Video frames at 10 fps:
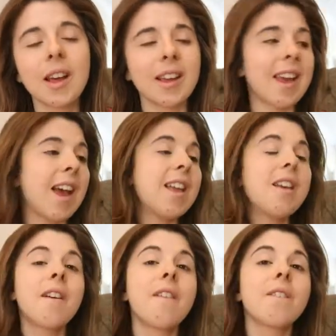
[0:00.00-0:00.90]

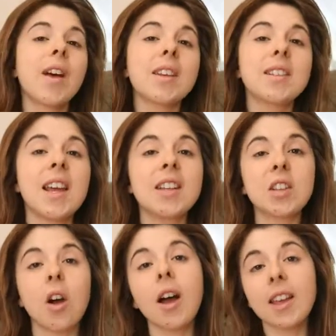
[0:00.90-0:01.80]
Okay? Fact
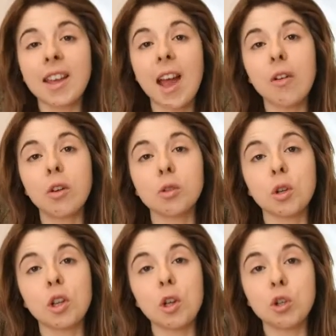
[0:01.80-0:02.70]
is, I can carry on
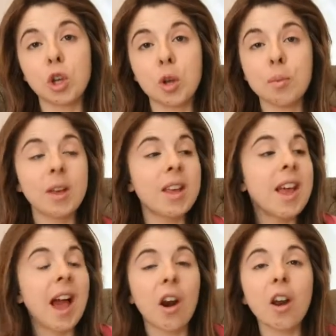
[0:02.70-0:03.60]
doing YouTube,
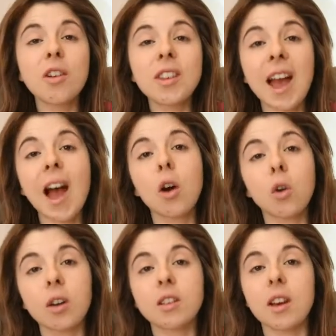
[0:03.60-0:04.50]
and I don't care how
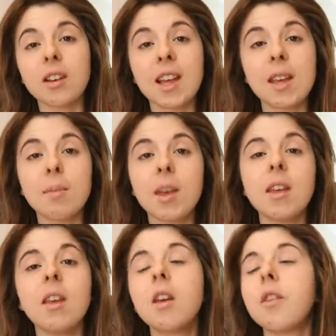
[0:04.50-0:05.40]
long it's going to take
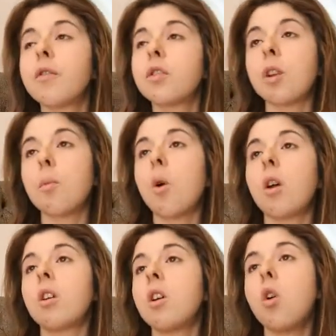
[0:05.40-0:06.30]
me for
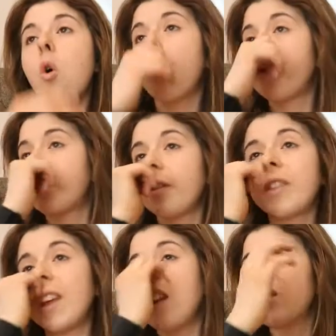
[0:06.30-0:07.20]
someone or for
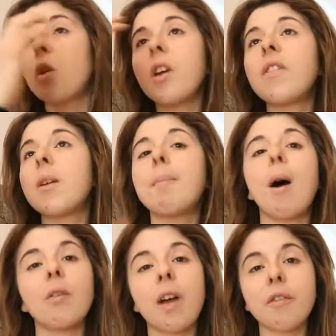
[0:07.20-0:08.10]
something. It's not even
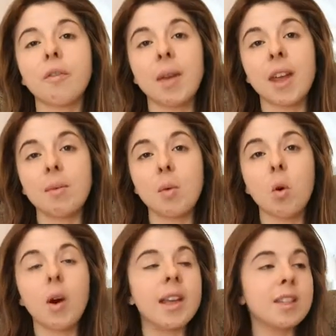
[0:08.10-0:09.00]
about that for me
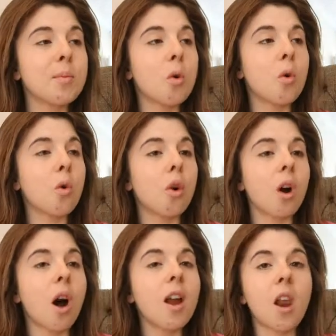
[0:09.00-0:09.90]
anymore. It's more,
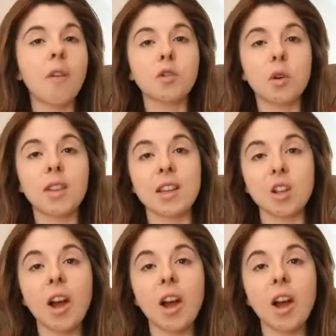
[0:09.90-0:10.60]
I love doing this.